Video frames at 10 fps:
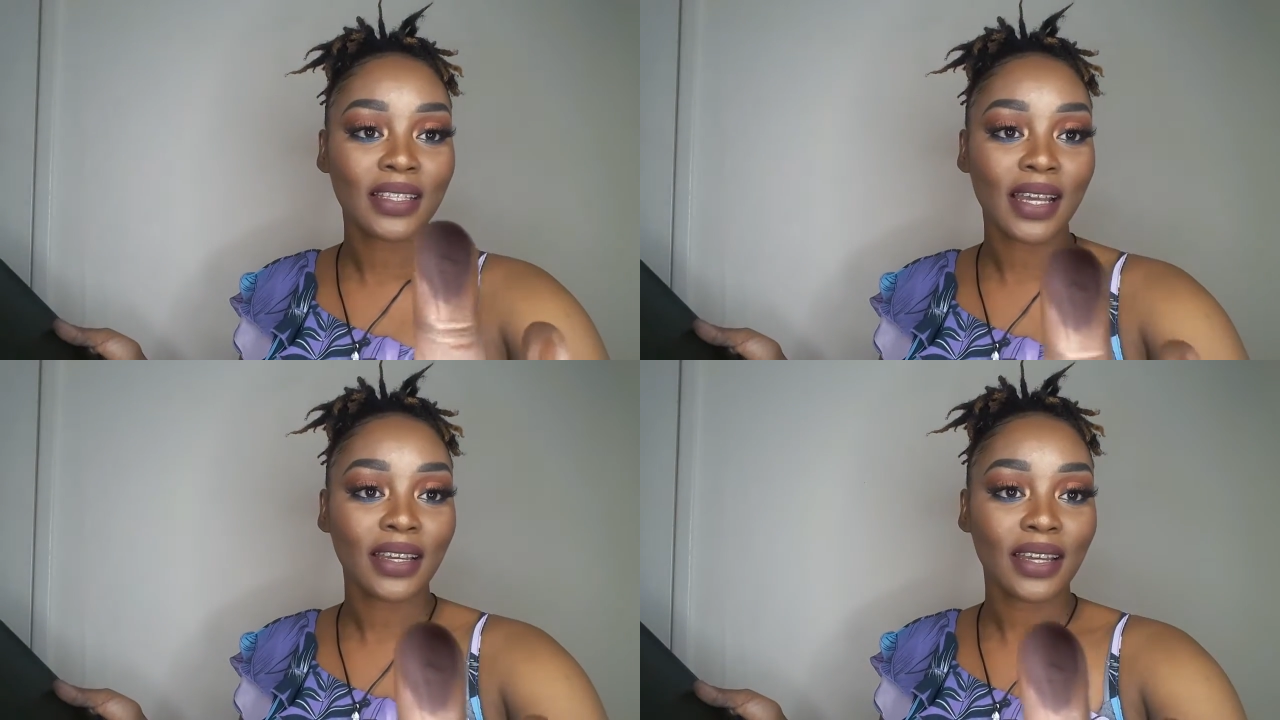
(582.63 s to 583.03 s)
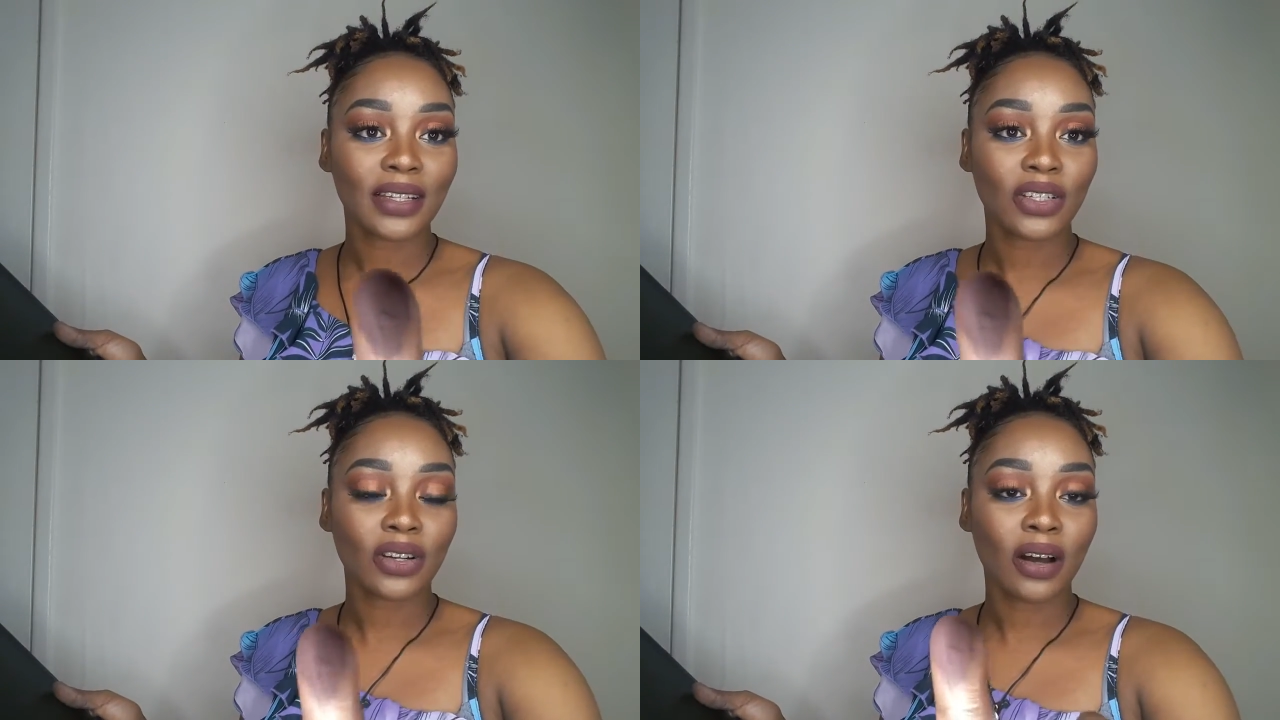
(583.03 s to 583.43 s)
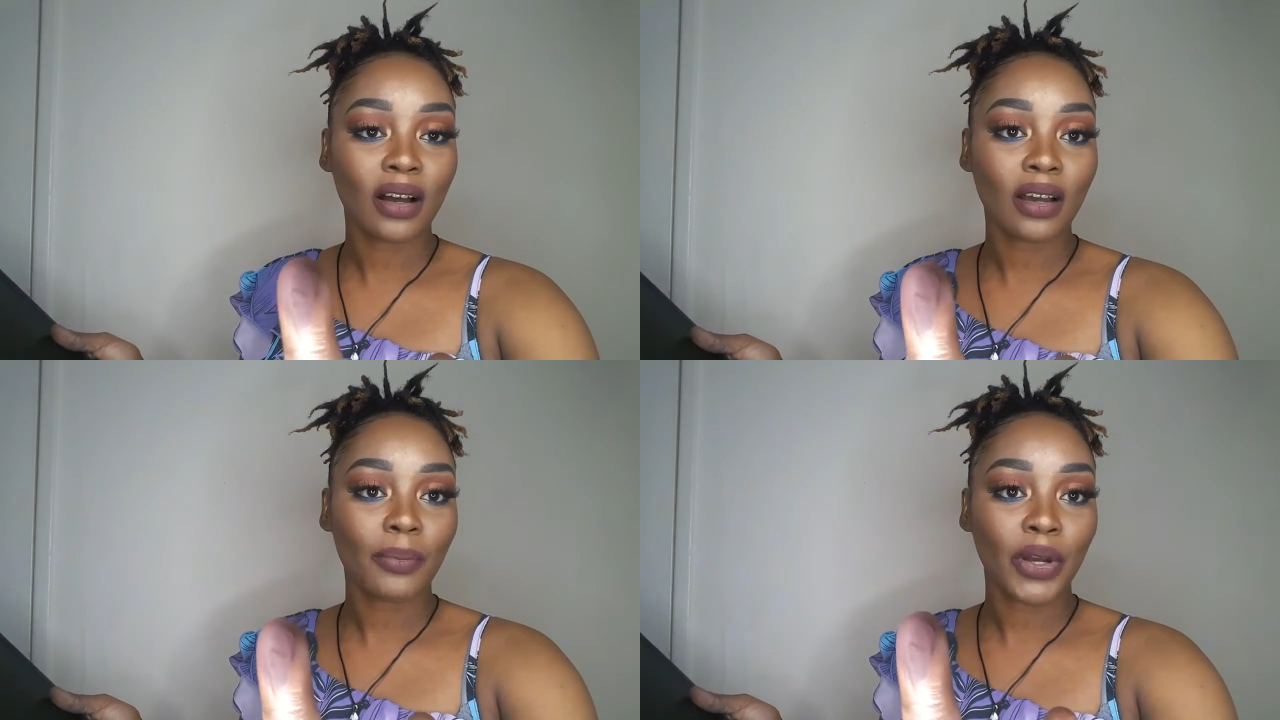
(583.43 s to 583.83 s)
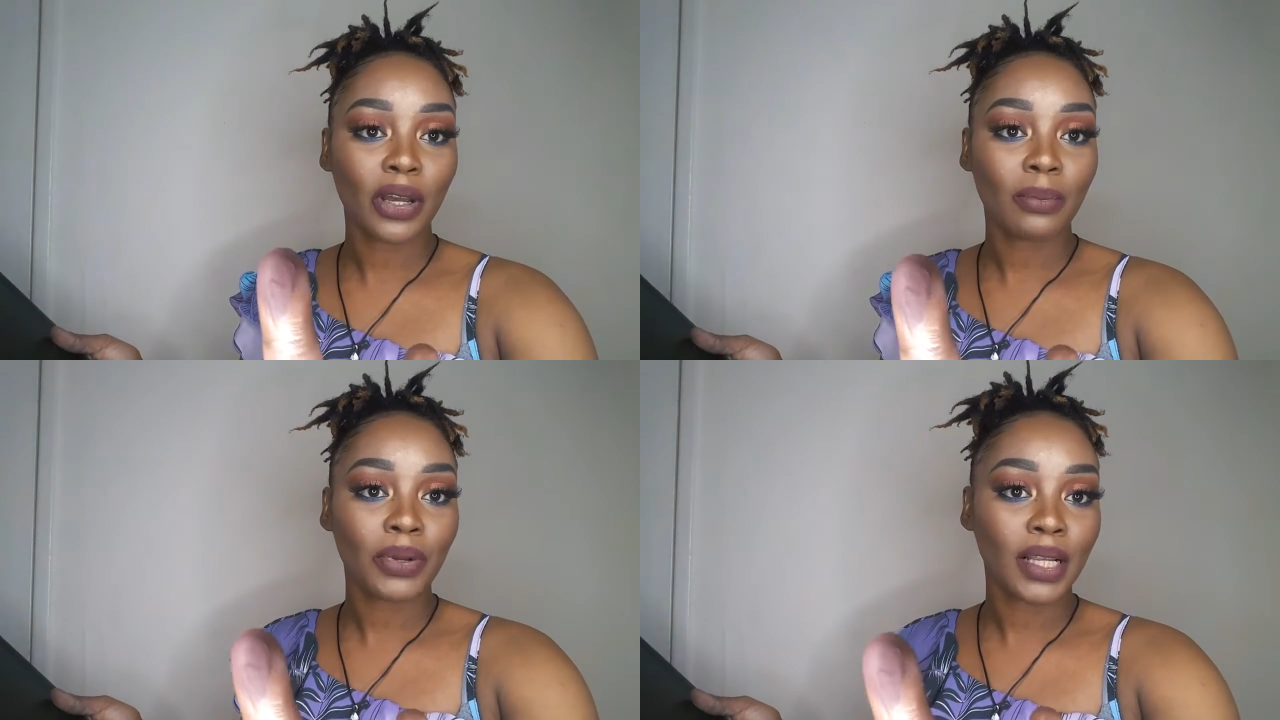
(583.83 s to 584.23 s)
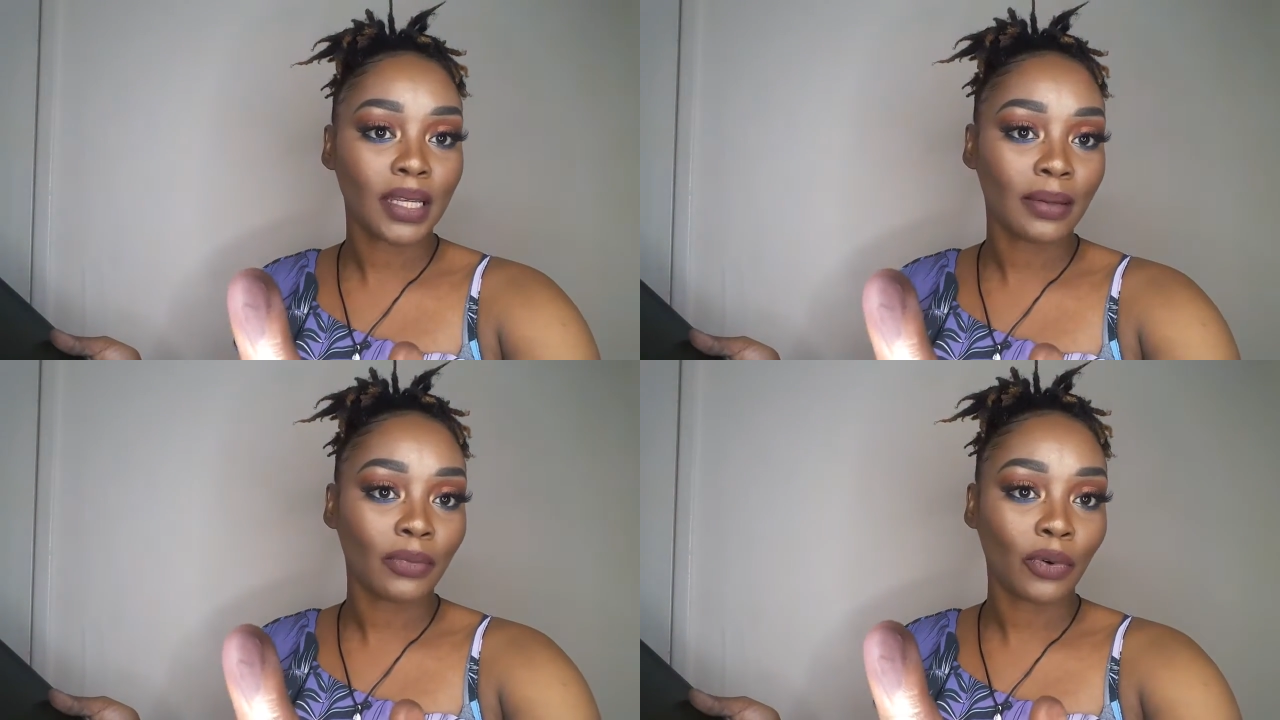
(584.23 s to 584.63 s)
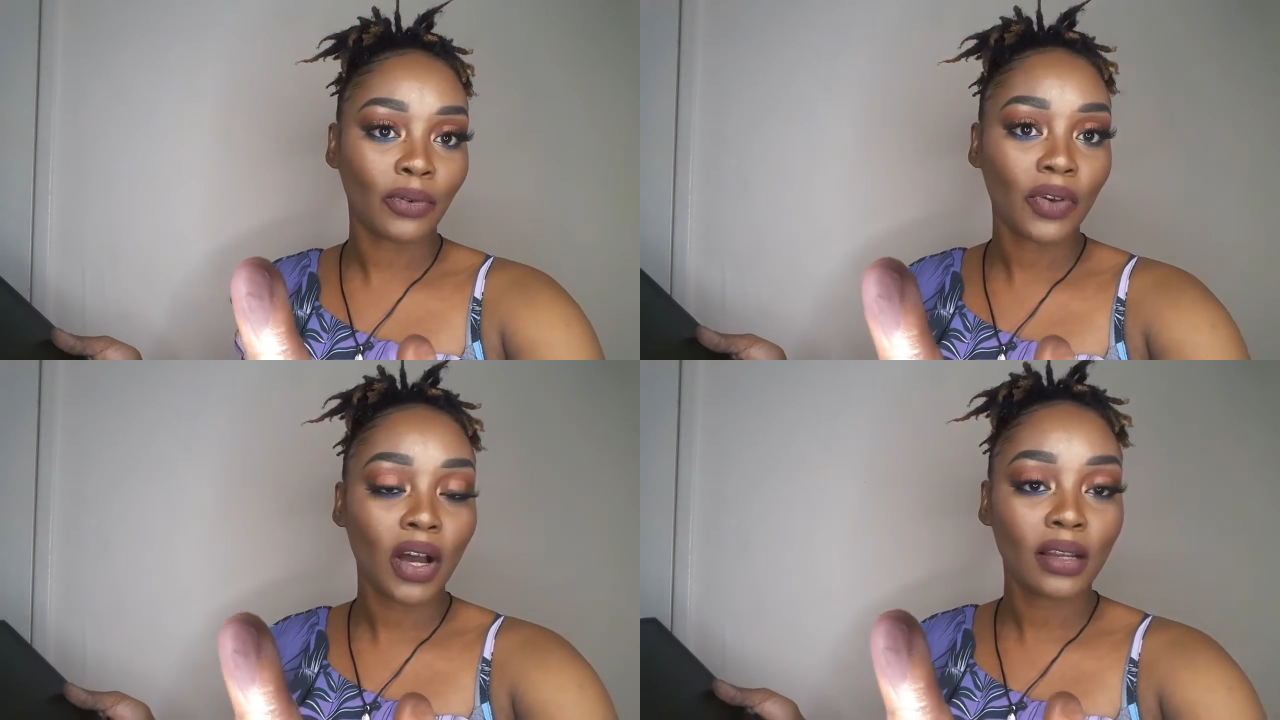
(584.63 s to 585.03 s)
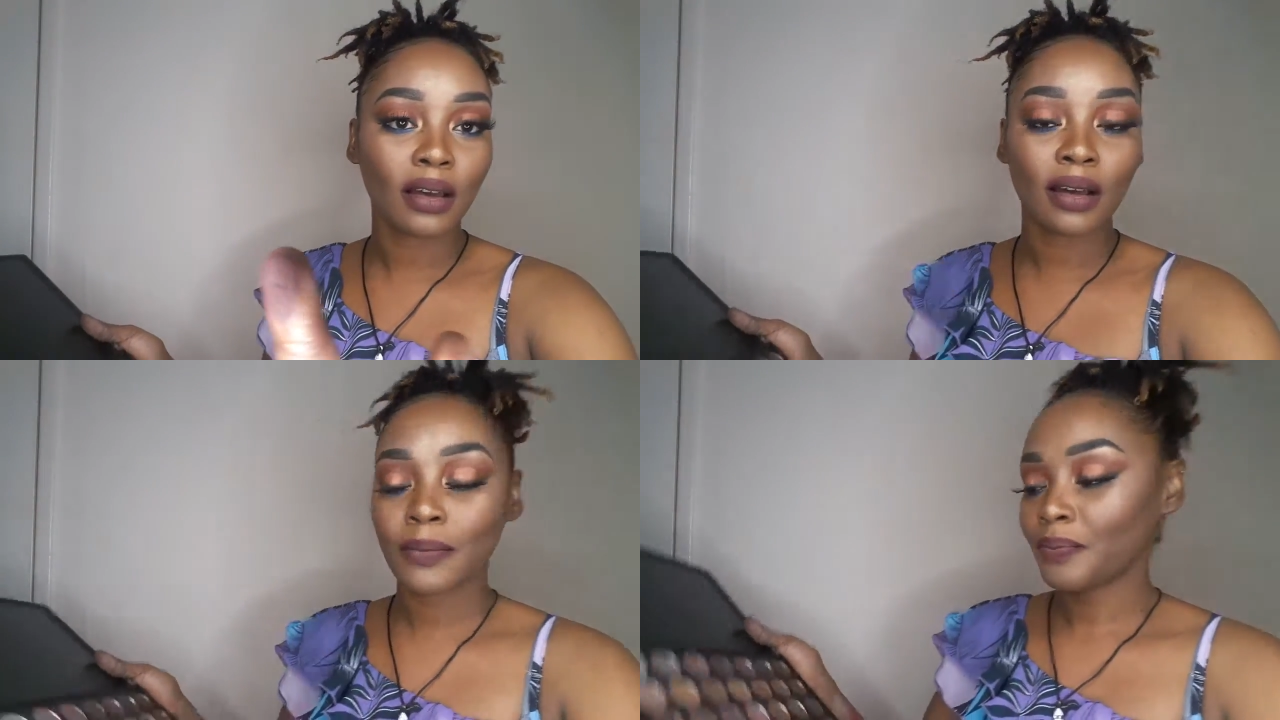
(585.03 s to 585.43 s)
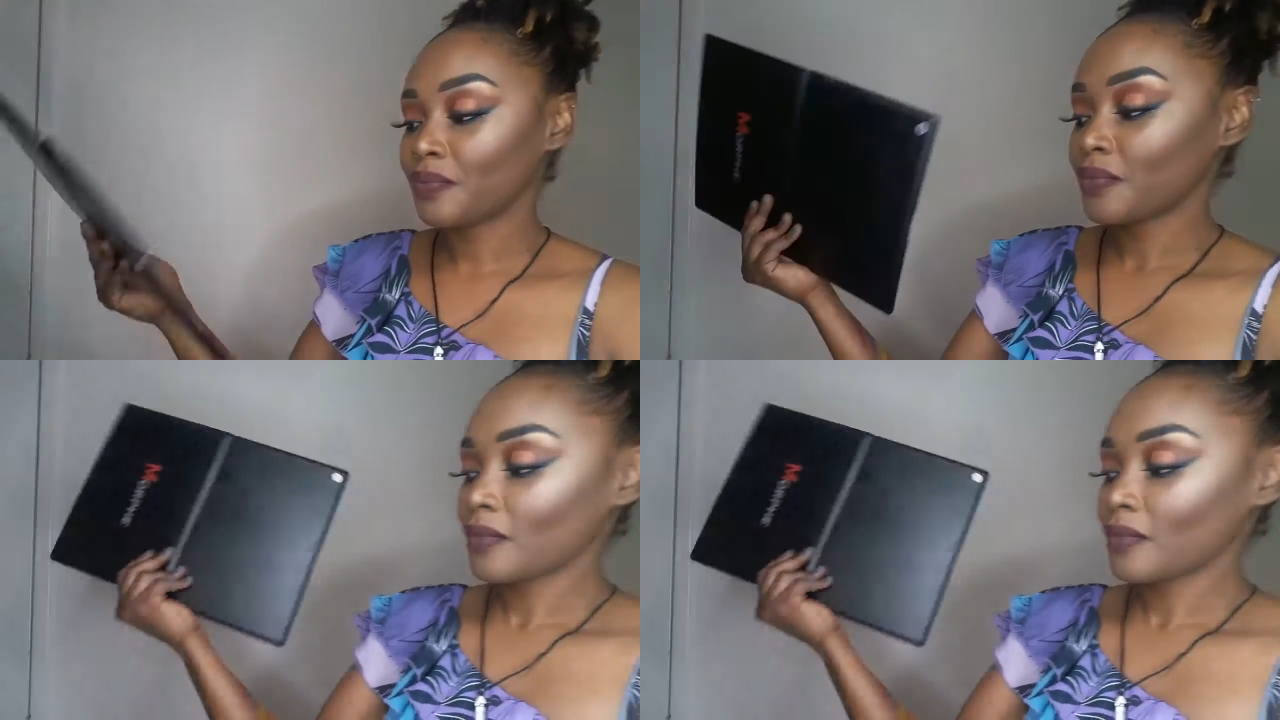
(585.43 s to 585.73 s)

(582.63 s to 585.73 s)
It's like a dark purpley mauve color,